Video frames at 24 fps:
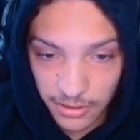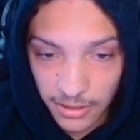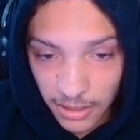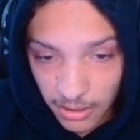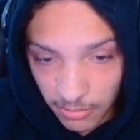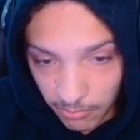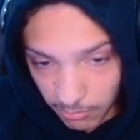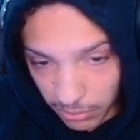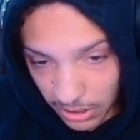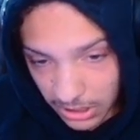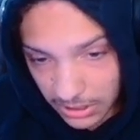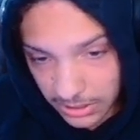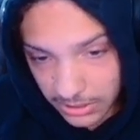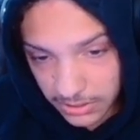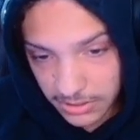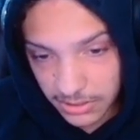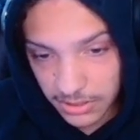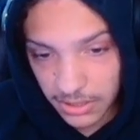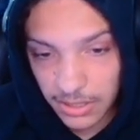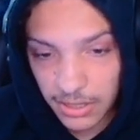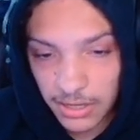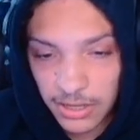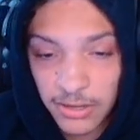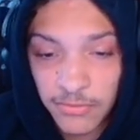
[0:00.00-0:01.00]
But
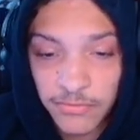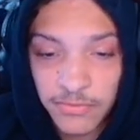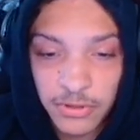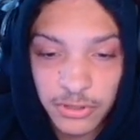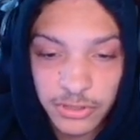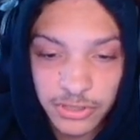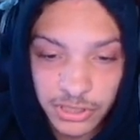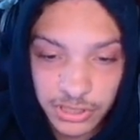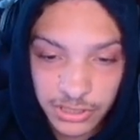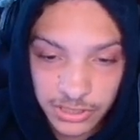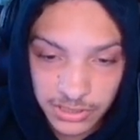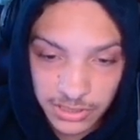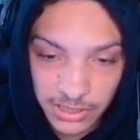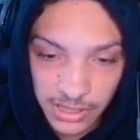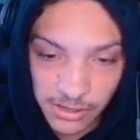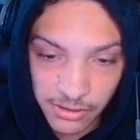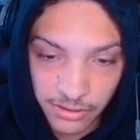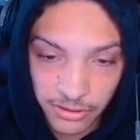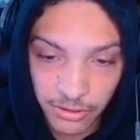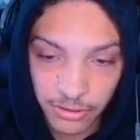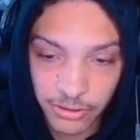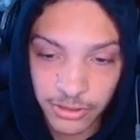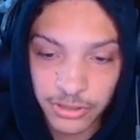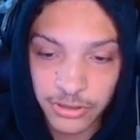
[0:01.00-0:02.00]
if you're just now
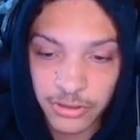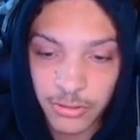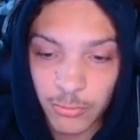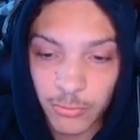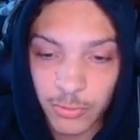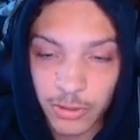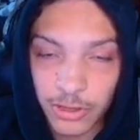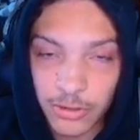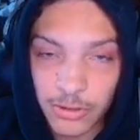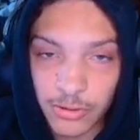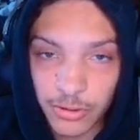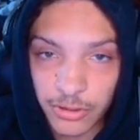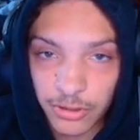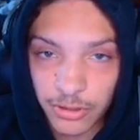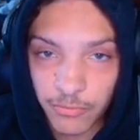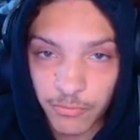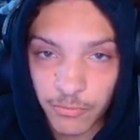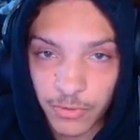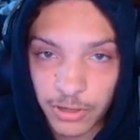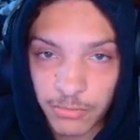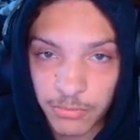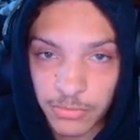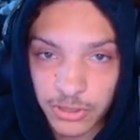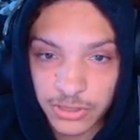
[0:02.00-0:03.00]
learning the recoil in
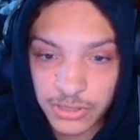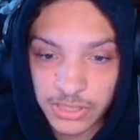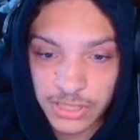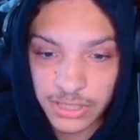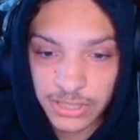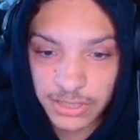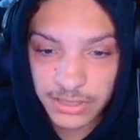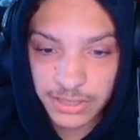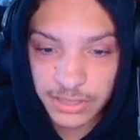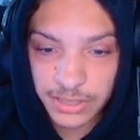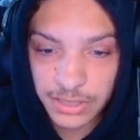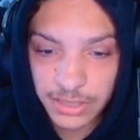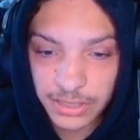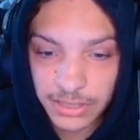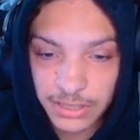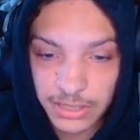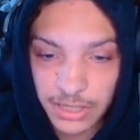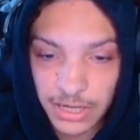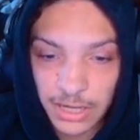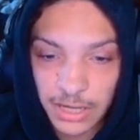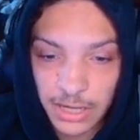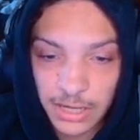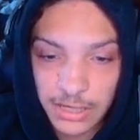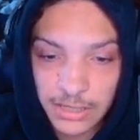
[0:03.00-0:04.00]
Rainbow Six Siege,
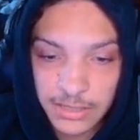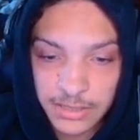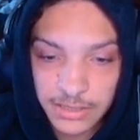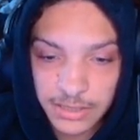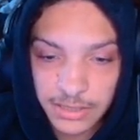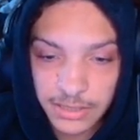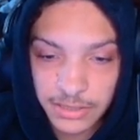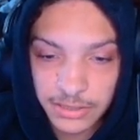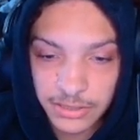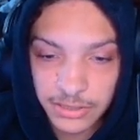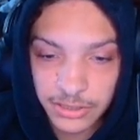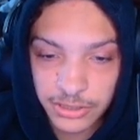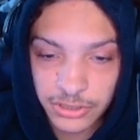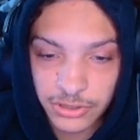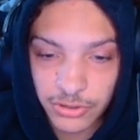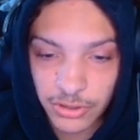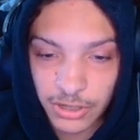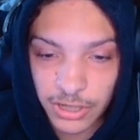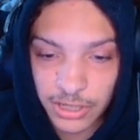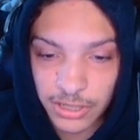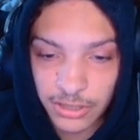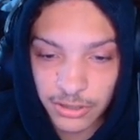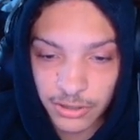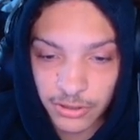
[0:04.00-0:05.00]
I say just try
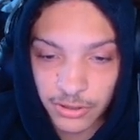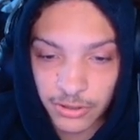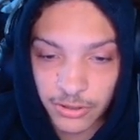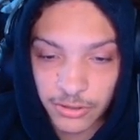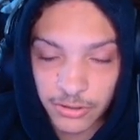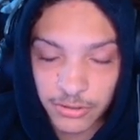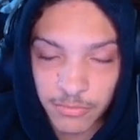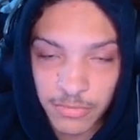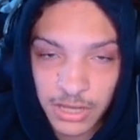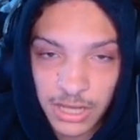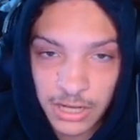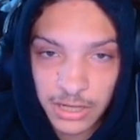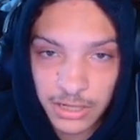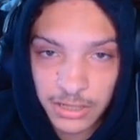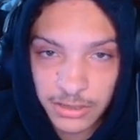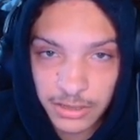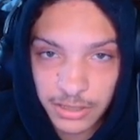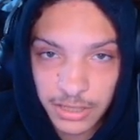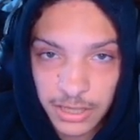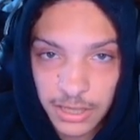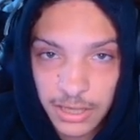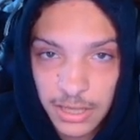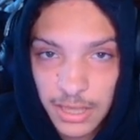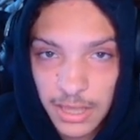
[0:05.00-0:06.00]
and
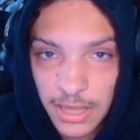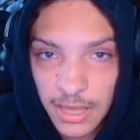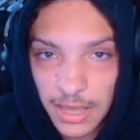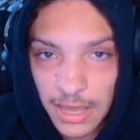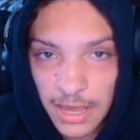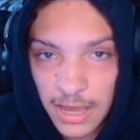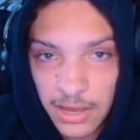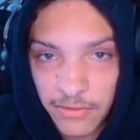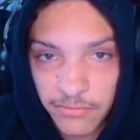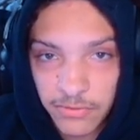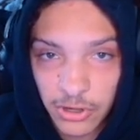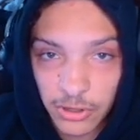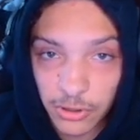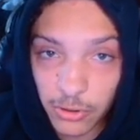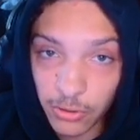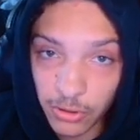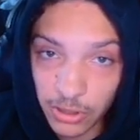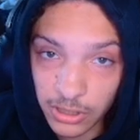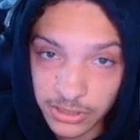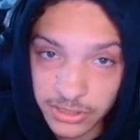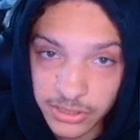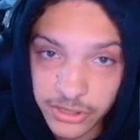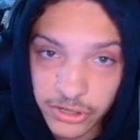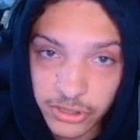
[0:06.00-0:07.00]
automatically have your
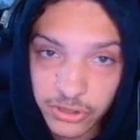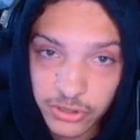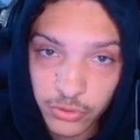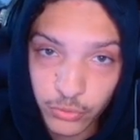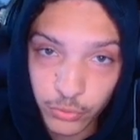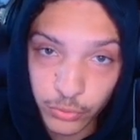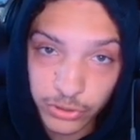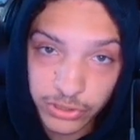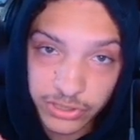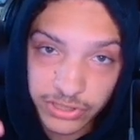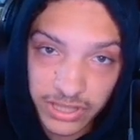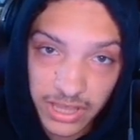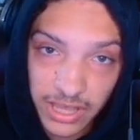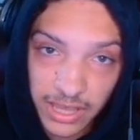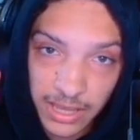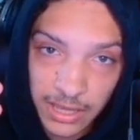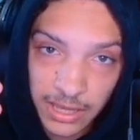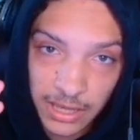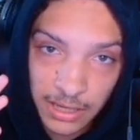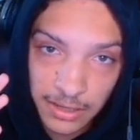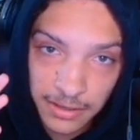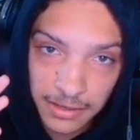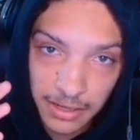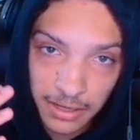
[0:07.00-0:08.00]
crosshair towards the
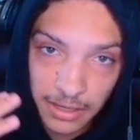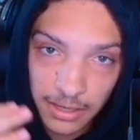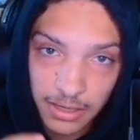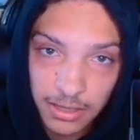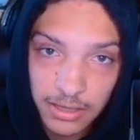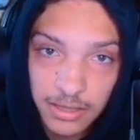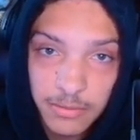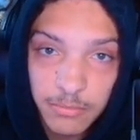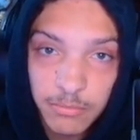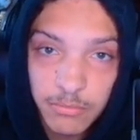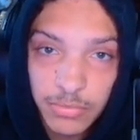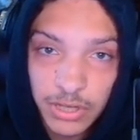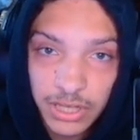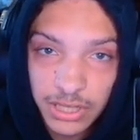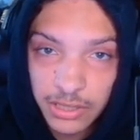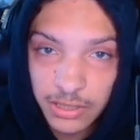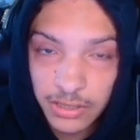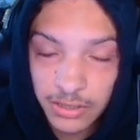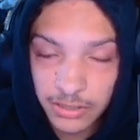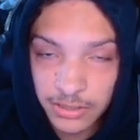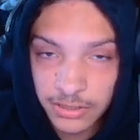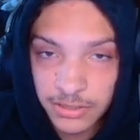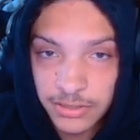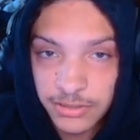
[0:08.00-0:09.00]
head,
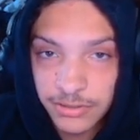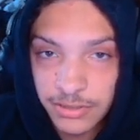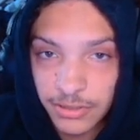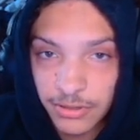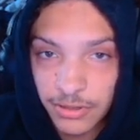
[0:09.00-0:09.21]
because